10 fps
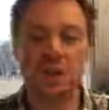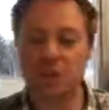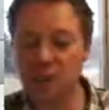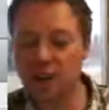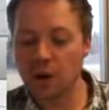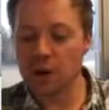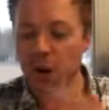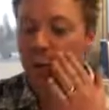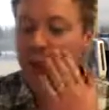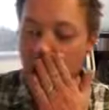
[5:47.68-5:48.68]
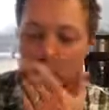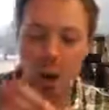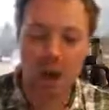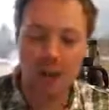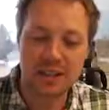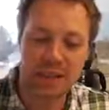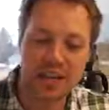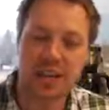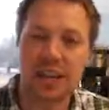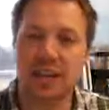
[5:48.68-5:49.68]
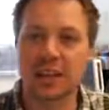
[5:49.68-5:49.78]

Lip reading: So there we are. We now know how to take